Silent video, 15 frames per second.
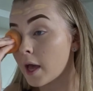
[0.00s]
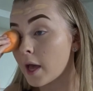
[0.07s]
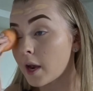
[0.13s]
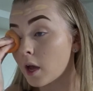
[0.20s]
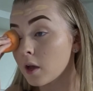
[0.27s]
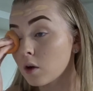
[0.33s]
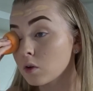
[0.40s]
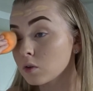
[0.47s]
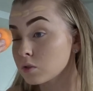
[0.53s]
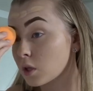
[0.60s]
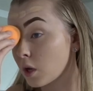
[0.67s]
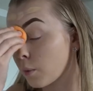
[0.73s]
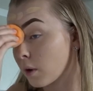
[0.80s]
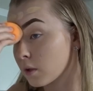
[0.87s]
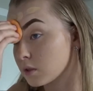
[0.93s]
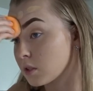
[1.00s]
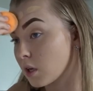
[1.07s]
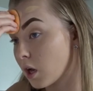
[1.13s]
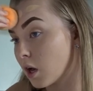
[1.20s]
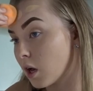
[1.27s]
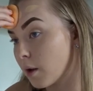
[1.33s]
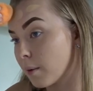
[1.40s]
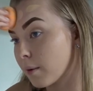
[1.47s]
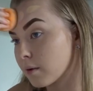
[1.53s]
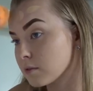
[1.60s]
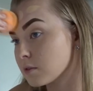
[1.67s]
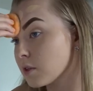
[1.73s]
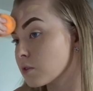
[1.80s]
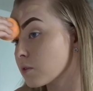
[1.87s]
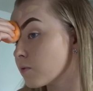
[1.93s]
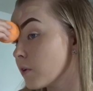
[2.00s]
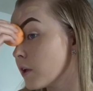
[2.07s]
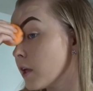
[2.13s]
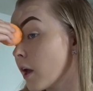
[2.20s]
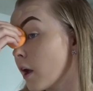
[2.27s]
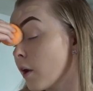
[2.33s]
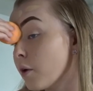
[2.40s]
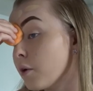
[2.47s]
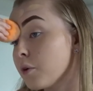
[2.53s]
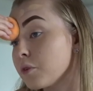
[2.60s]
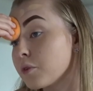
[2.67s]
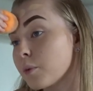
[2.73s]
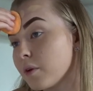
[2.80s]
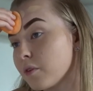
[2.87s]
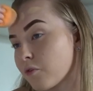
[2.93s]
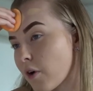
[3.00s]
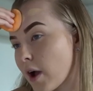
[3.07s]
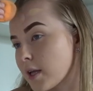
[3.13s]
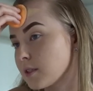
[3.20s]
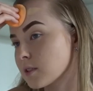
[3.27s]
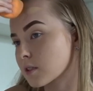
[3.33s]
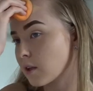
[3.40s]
then I also want to do some videos with friends,